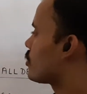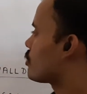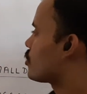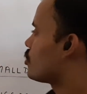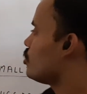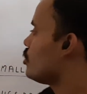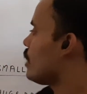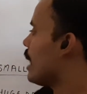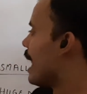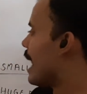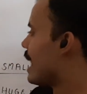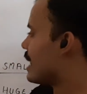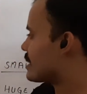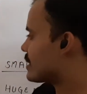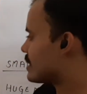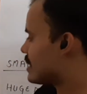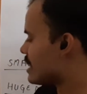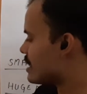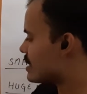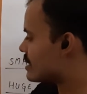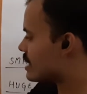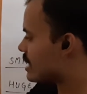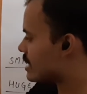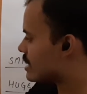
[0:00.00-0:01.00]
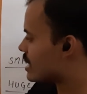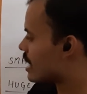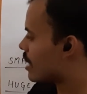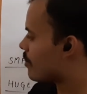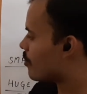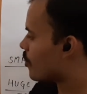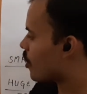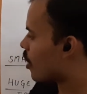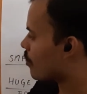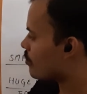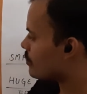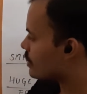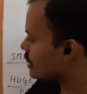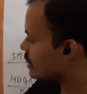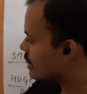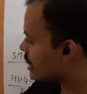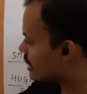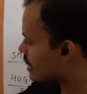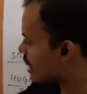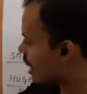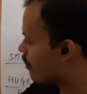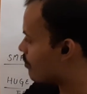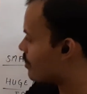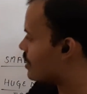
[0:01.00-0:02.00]
To access data from the
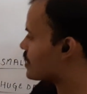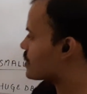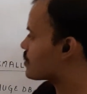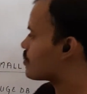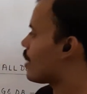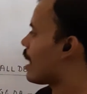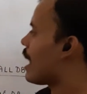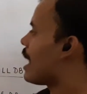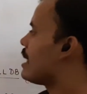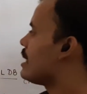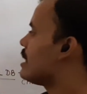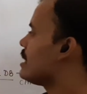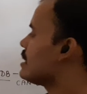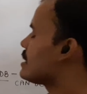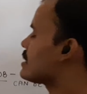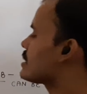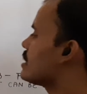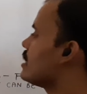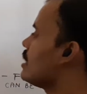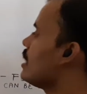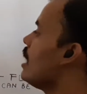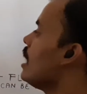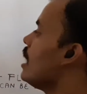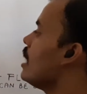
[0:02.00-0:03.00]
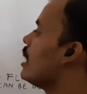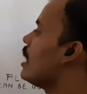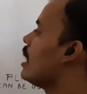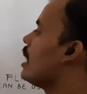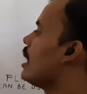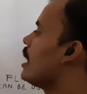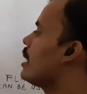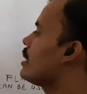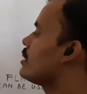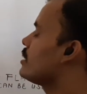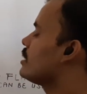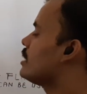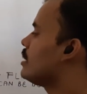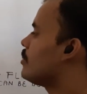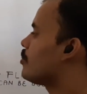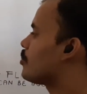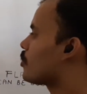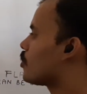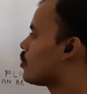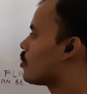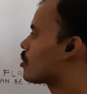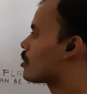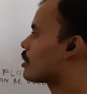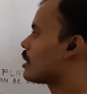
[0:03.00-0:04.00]
database files, the
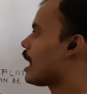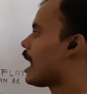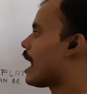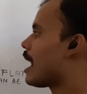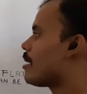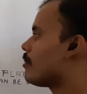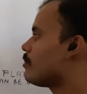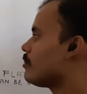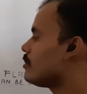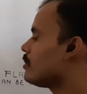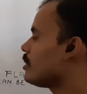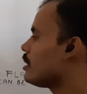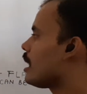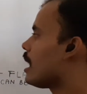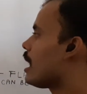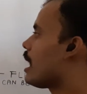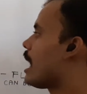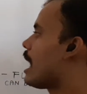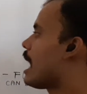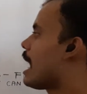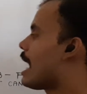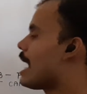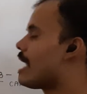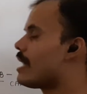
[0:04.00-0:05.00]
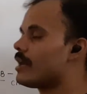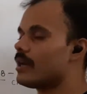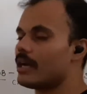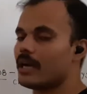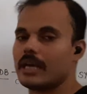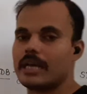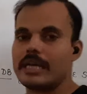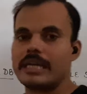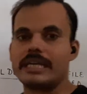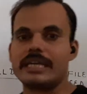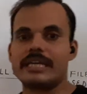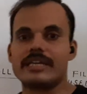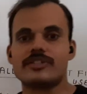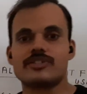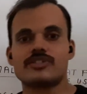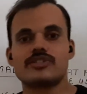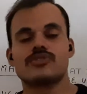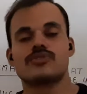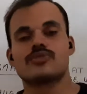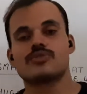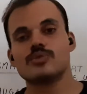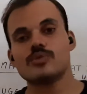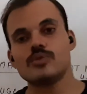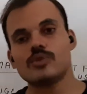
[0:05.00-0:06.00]
program
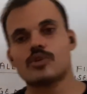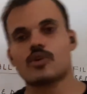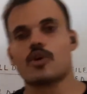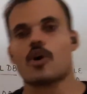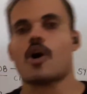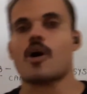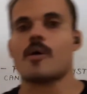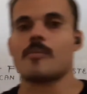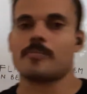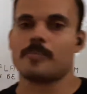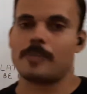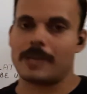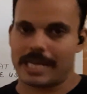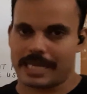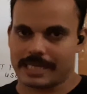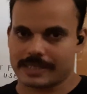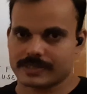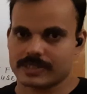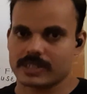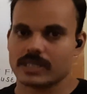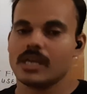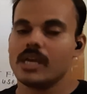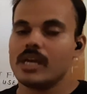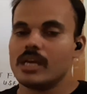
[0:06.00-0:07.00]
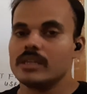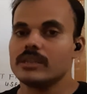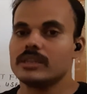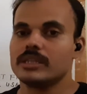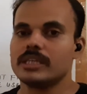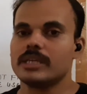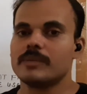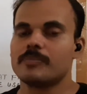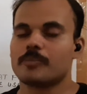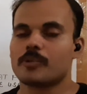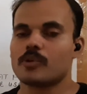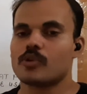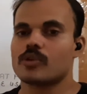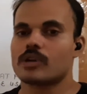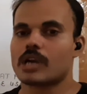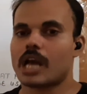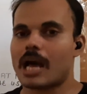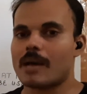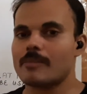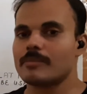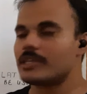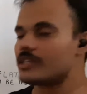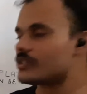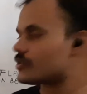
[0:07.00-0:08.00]
is too complex. The
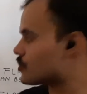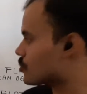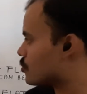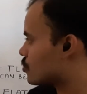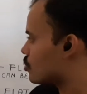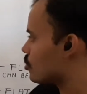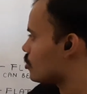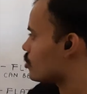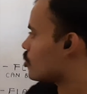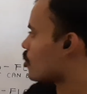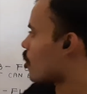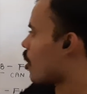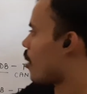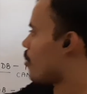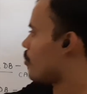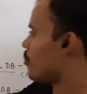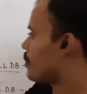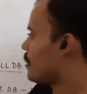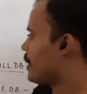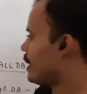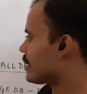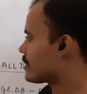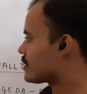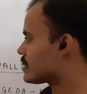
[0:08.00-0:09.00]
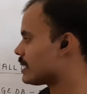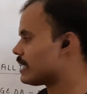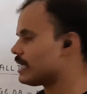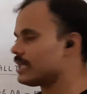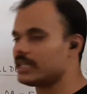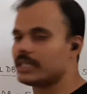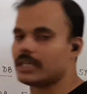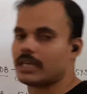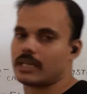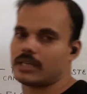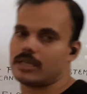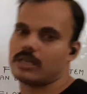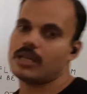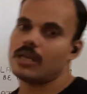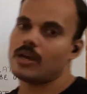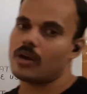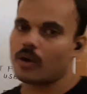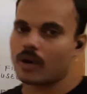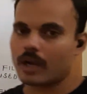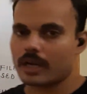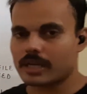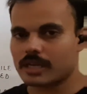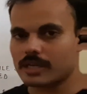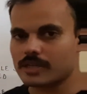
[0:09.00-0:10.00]
program is too complex here.
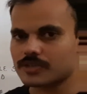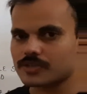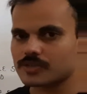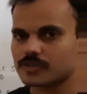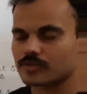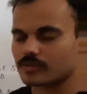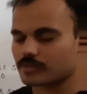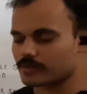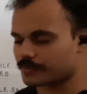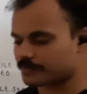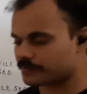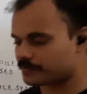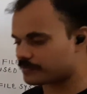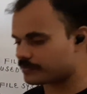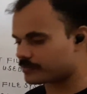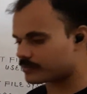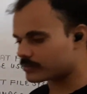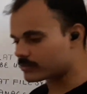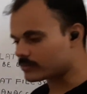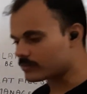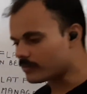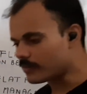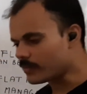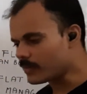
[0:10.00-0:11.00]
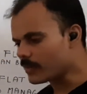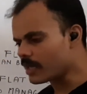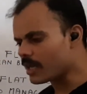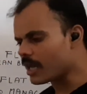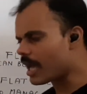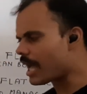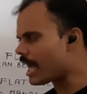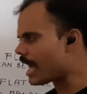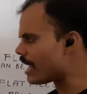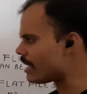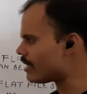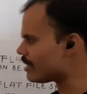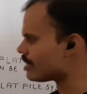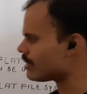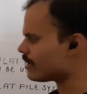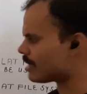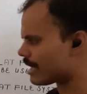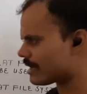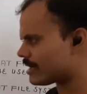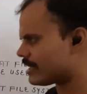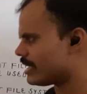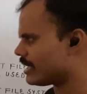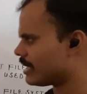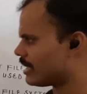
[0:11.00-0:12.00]
Understood? And
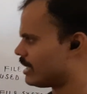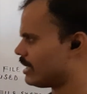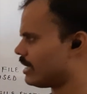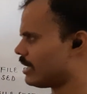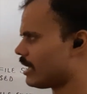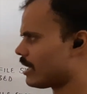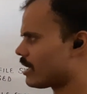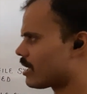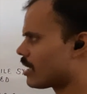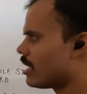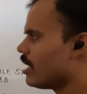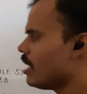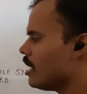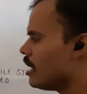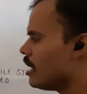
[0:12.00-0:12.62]
nothing here,